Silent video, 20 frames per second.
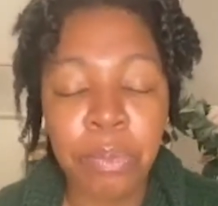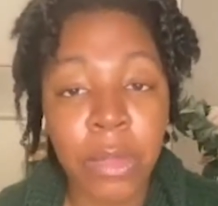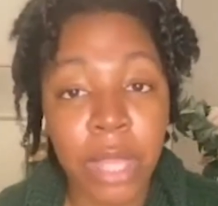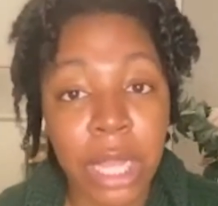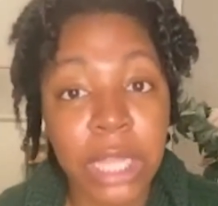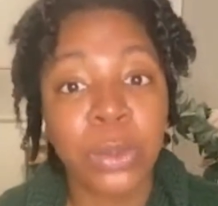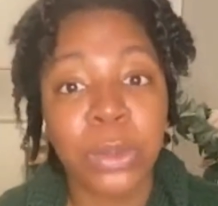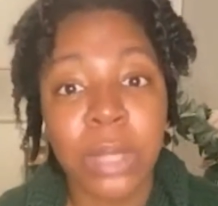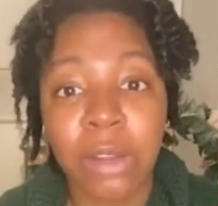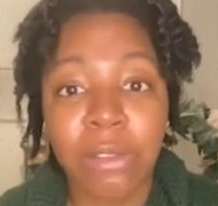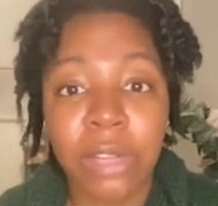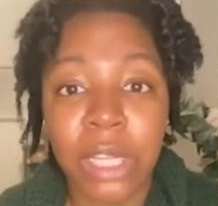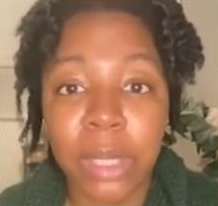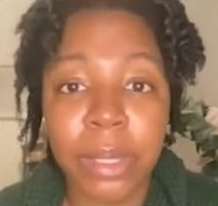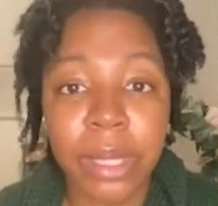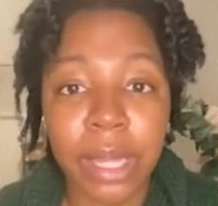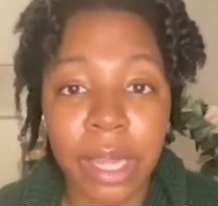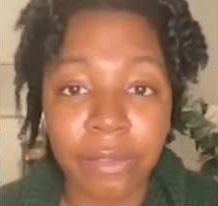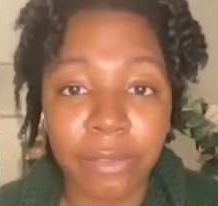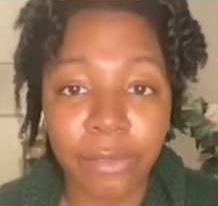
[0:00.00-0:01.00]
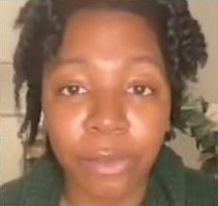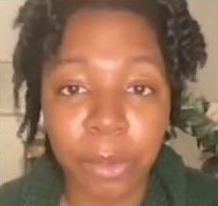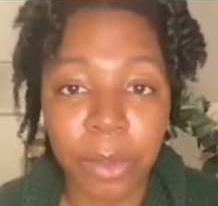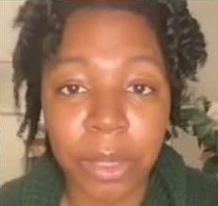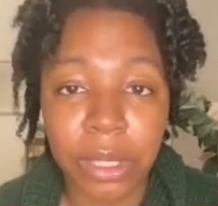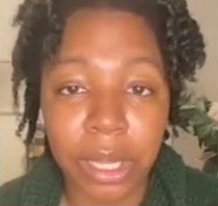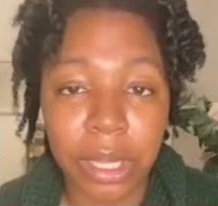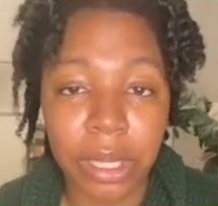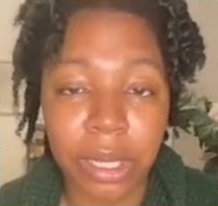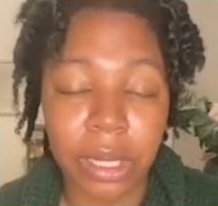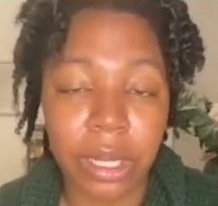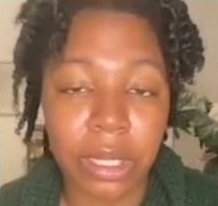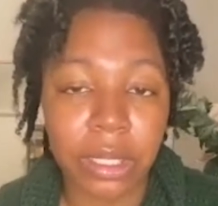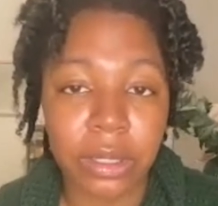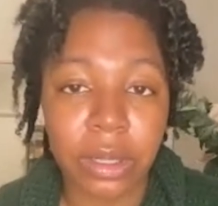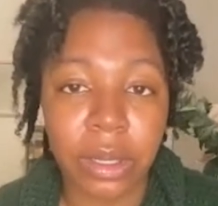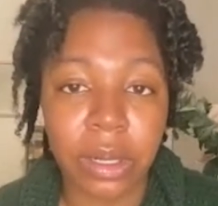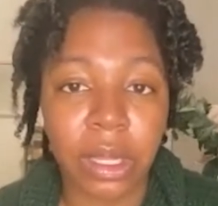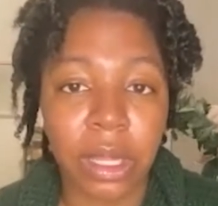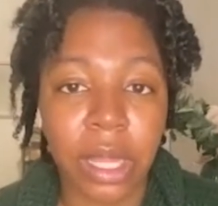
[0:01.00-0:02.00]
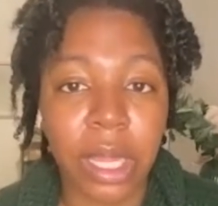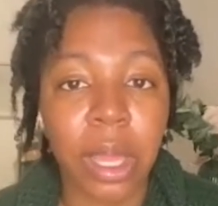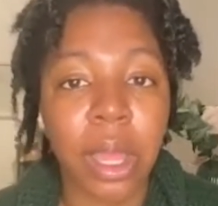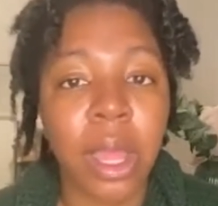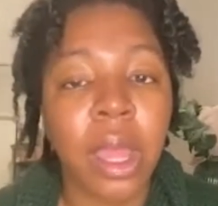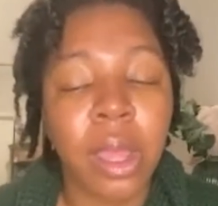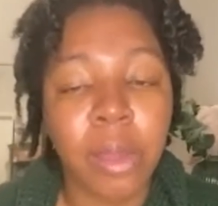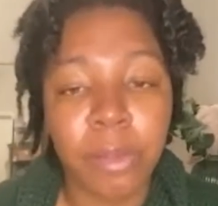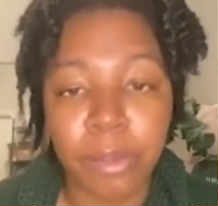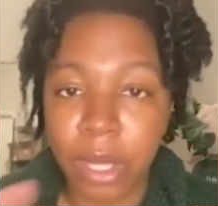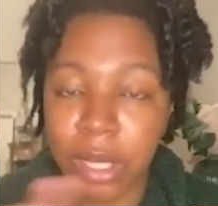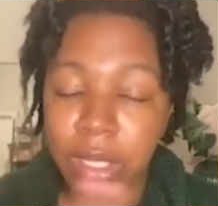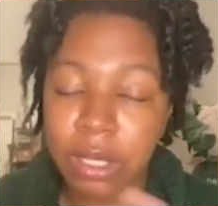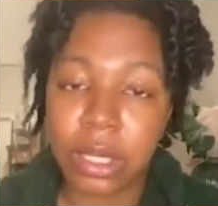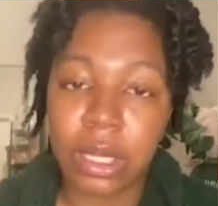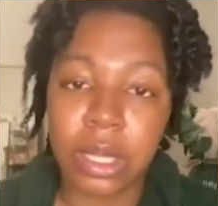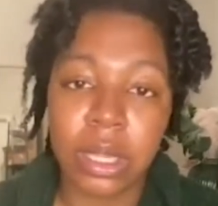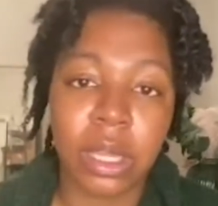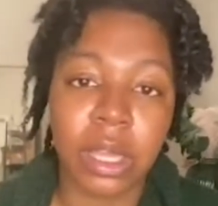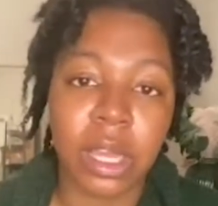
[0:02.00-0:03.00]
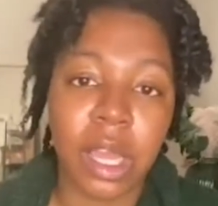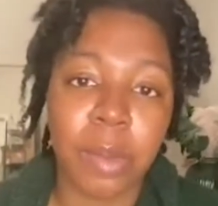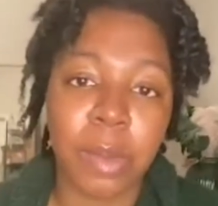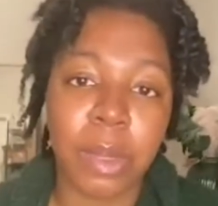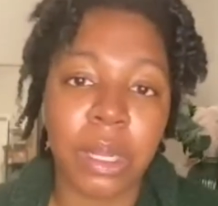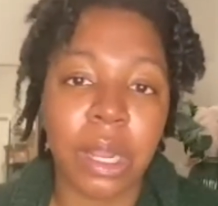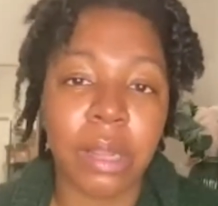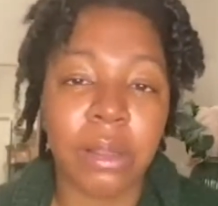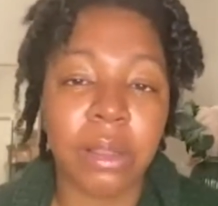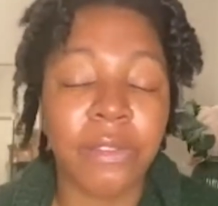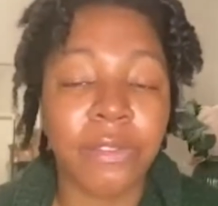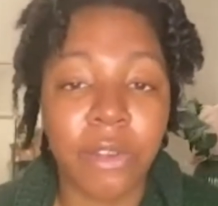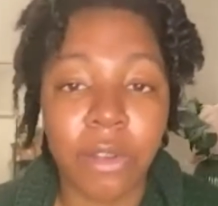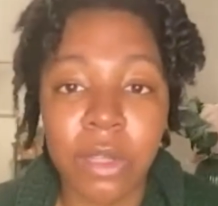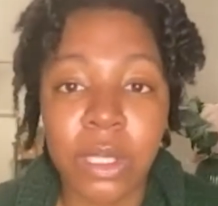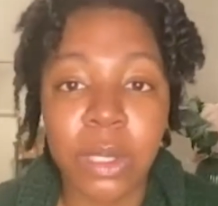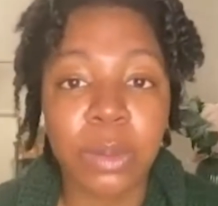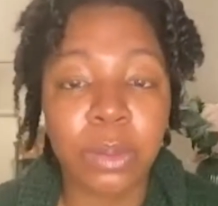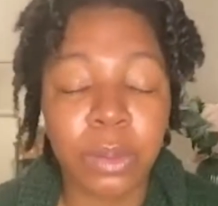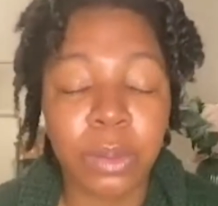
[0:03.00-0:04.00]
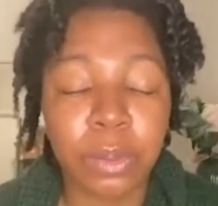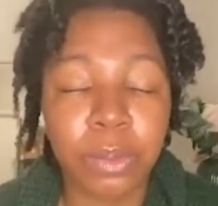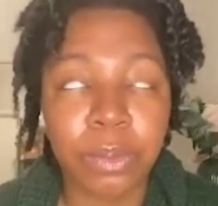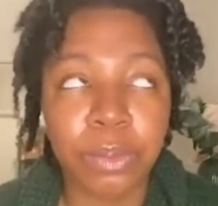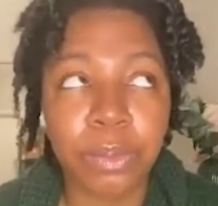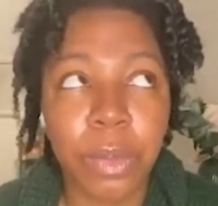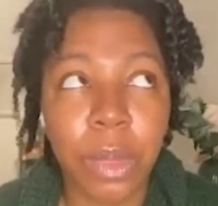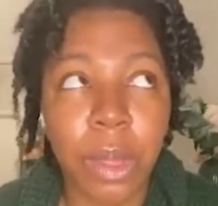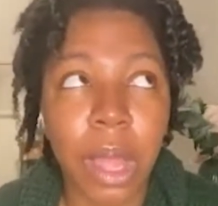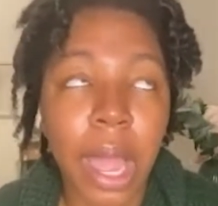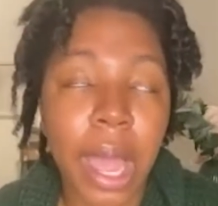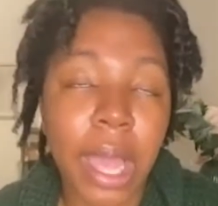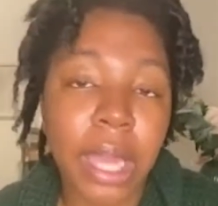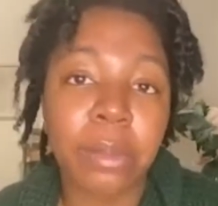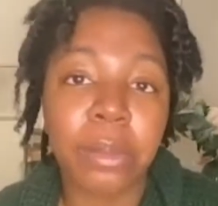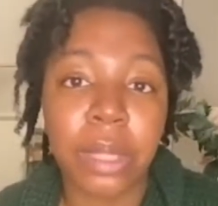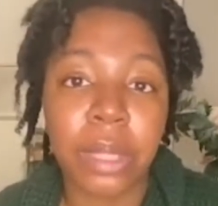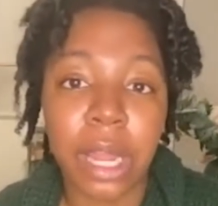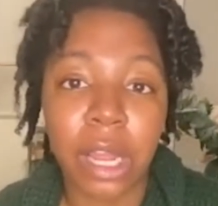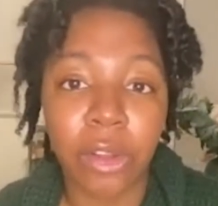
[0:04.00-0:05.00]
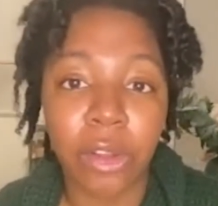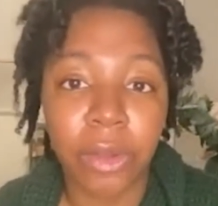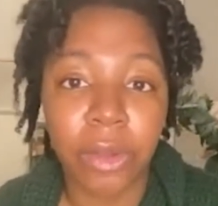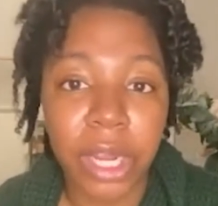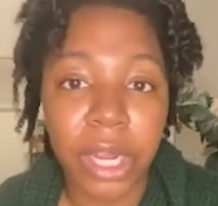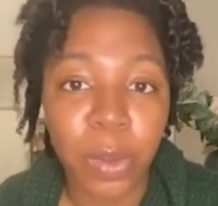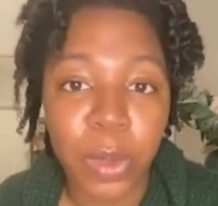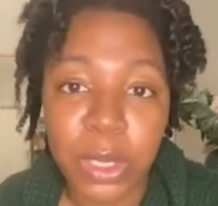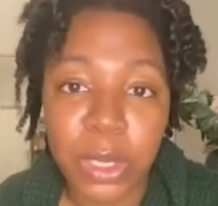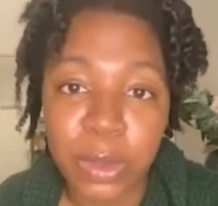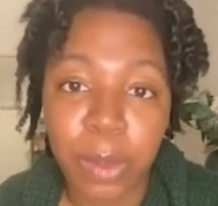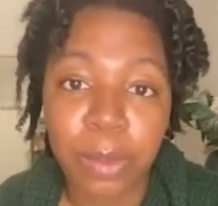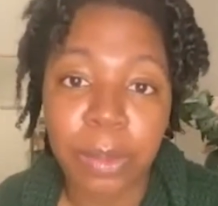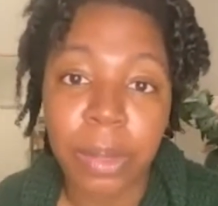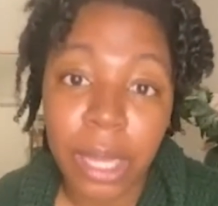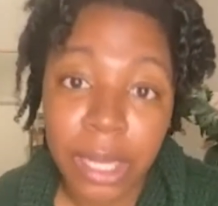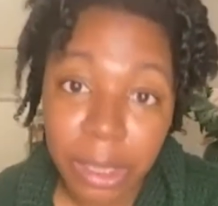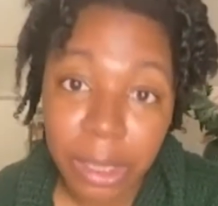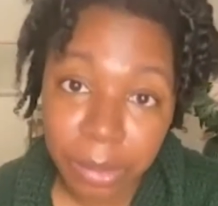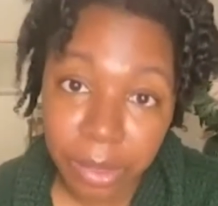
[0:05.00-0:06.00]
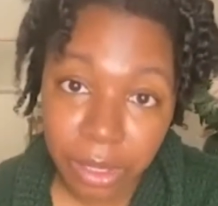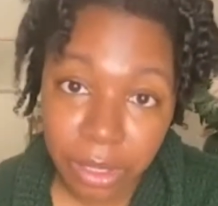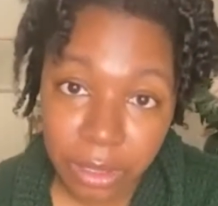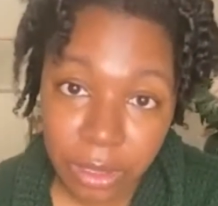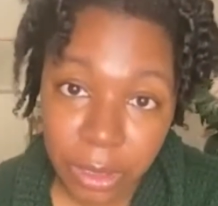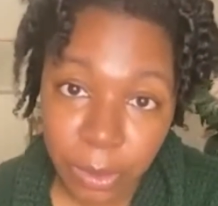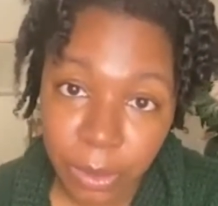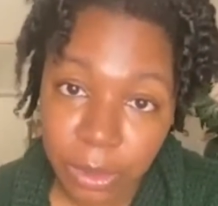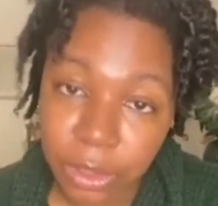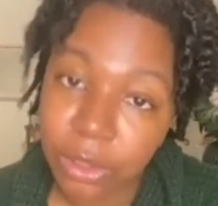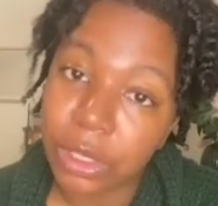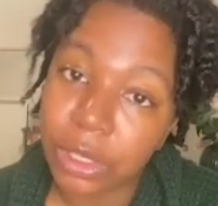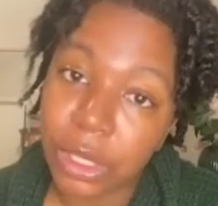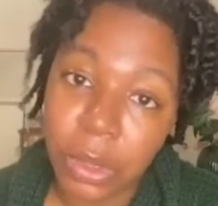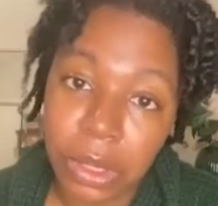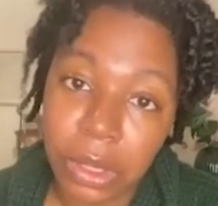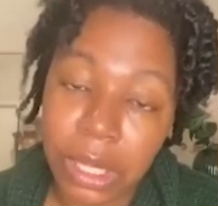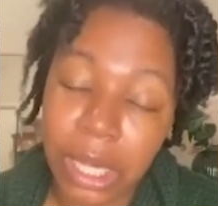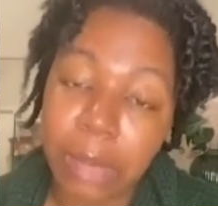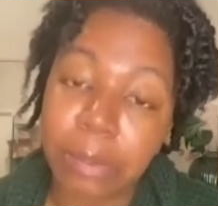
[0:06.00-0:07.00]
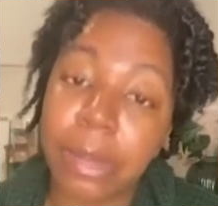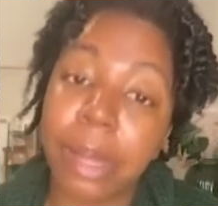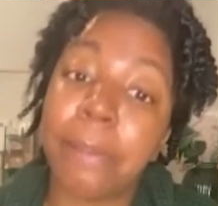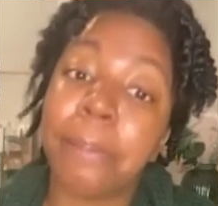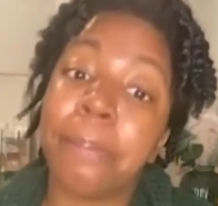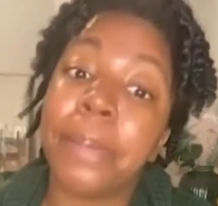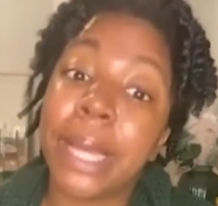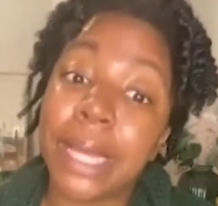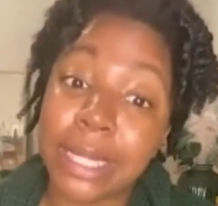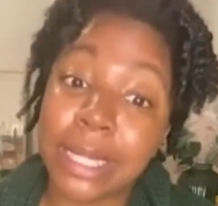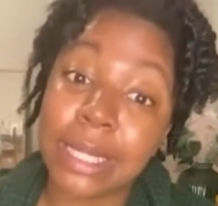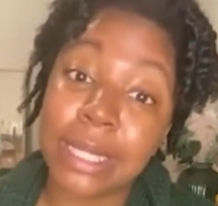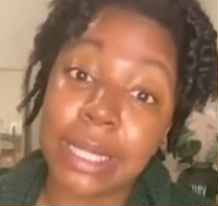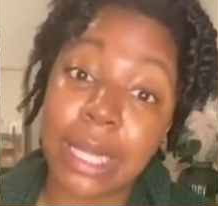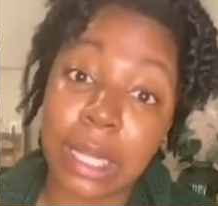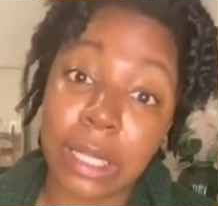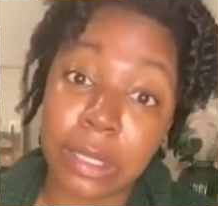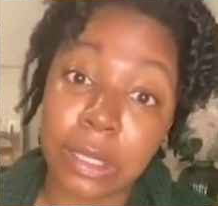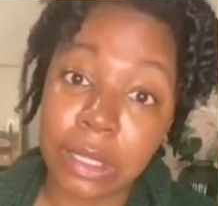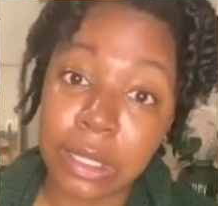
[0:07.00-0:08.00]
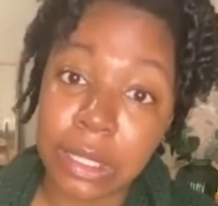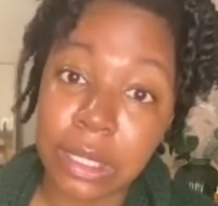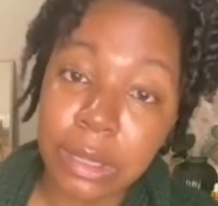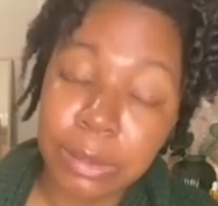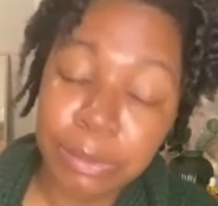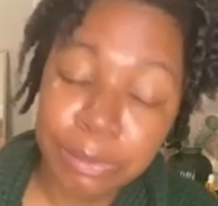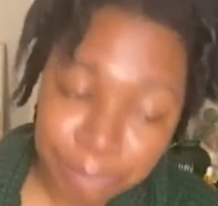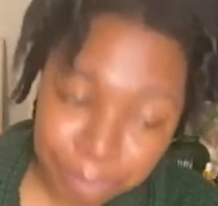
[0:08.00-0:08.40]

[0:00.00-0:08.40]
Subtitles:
That's when I really began formulating. I started like mixing them. And the first item that I created was my body butters, which, are like my best sellers.